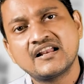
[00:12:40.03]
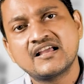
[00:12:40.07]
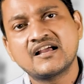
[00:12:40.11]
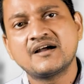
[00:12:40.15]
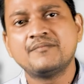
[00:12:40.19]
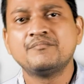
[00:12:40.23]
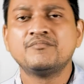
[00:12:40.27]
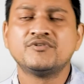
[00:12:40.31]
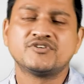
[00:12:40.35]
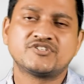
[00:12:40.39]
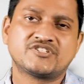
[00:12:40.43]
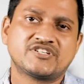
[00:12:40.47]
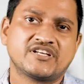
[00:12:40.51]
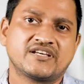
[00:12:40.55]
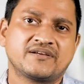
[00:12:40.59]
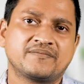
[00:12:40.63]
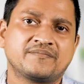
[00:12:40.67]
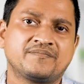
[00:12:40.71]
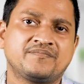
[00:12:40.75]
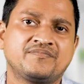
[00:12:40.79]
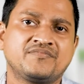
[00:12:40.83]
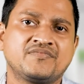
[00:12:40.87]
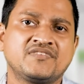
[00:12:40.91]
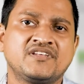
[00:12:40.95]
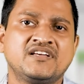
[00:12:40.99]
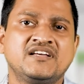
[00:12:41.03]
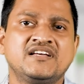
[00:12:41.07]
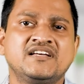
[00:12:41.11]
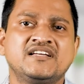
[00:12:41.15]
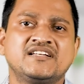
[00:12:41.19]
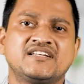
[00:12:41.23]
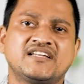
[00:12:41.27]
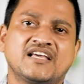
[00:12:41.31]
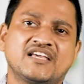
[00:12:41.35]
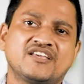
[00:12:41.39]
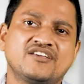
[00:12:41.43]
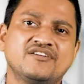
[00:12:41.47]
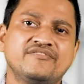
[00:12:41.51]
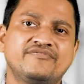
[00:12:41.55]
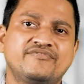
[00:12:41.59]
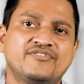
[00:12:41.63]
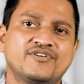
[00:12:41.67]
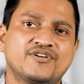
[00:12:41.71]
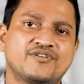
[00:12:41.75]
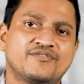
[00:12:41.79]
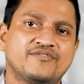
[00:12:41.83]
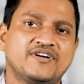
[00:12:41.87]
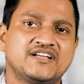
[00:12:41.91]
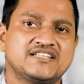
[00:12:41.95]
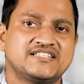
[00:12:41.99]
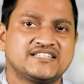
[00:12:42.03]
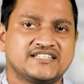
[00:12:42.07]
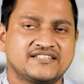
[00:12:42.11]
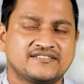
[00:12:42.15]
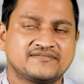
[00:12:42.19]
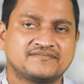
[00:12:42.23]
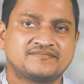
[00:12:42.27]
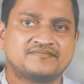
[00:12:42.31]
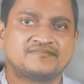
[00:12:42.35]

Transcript: composting. Thank you for watching.